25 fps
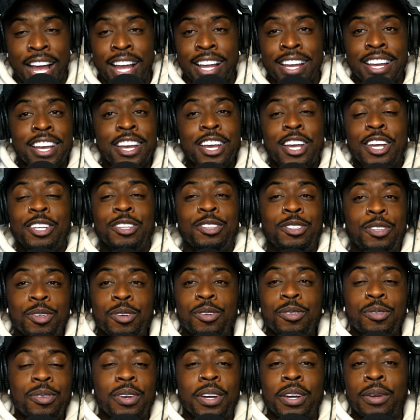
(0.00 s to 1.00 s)
Like
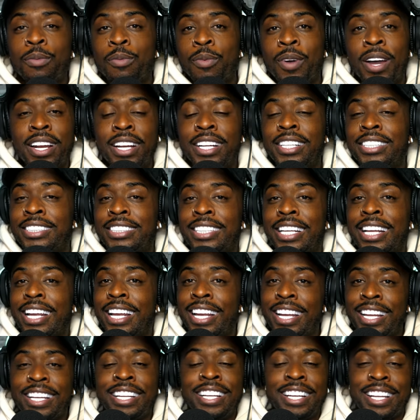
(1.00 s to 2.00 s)
you can run into
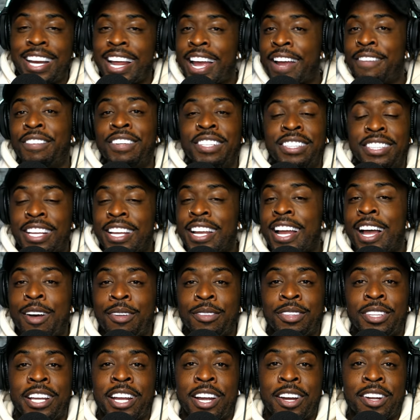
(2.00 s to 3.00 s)
any and everything
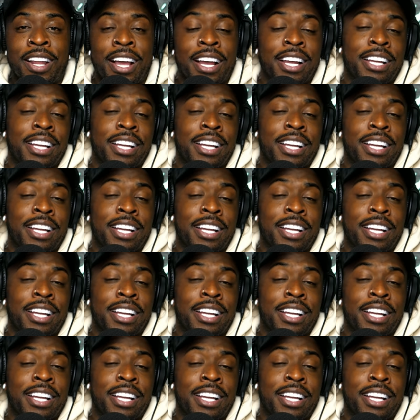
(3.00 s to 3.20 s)
out there.